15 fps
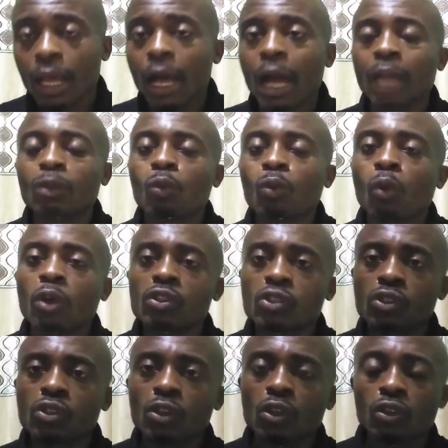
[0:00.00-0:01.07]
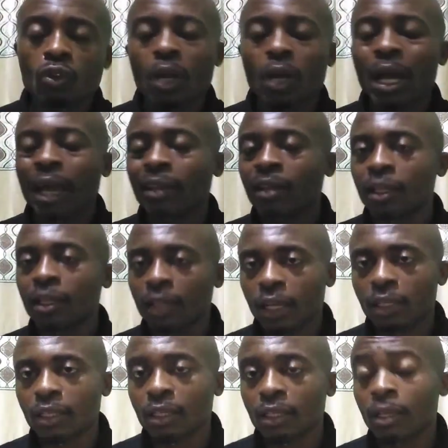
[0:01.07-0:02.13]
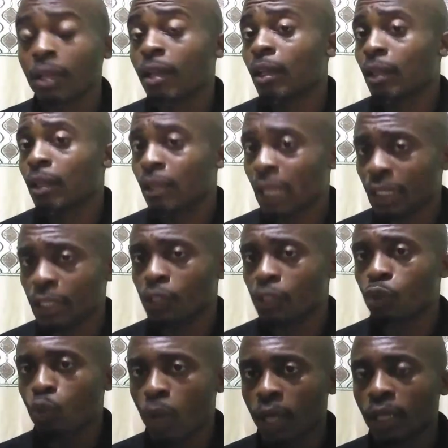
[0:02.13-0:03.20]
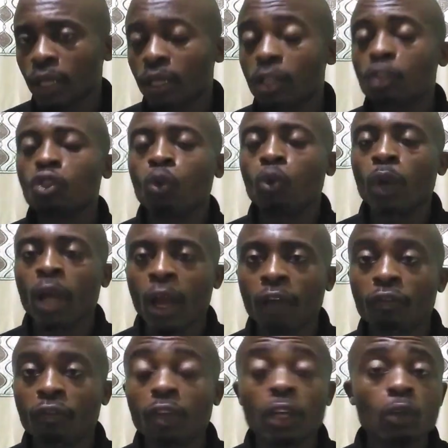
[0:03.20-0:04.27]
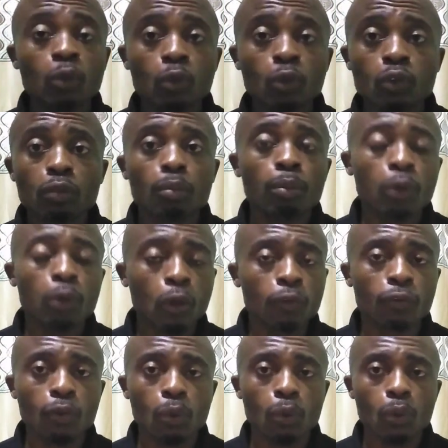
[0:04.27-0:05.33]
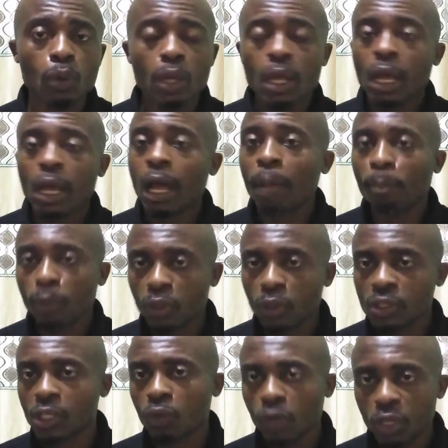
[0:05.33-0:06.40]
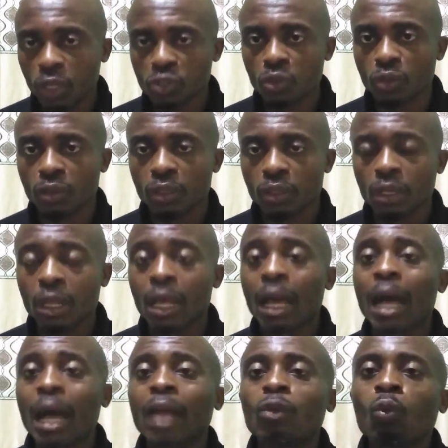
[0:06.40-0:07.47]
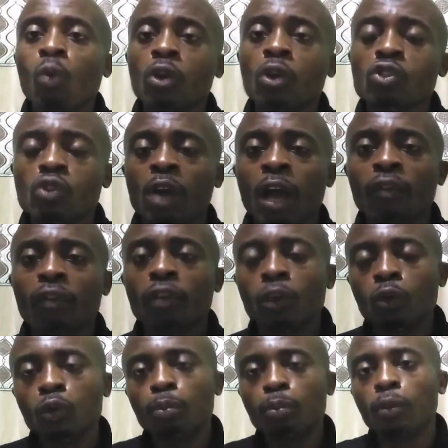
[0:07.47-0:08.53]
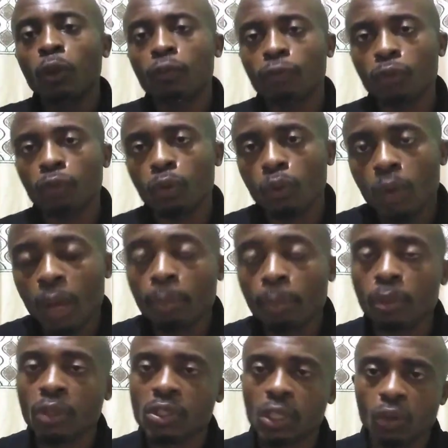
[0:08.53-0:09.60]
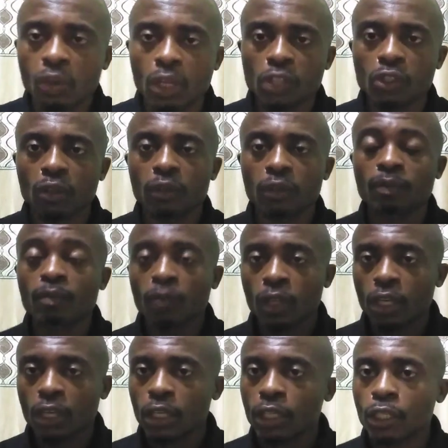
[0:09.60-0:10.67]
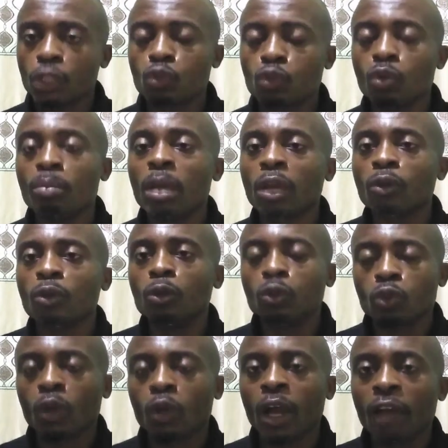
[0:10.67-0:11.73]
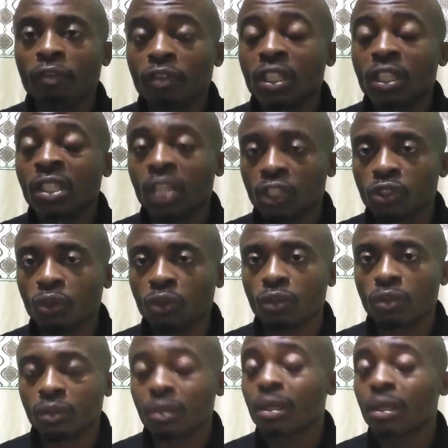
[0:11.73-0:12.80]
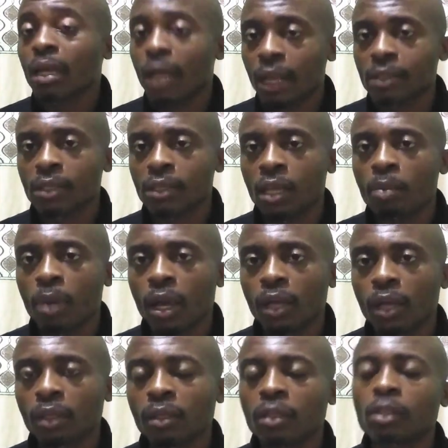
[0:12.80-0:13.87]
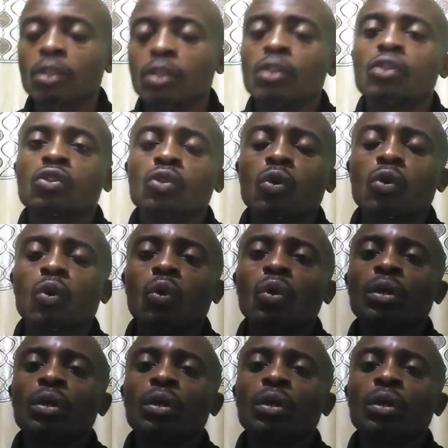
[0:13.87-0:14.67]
And once you are hydrated, that is when you will have a good blood flow and blood circulation. And once you have a good blood flow and blood circulation, it will make you to have erection as a man. So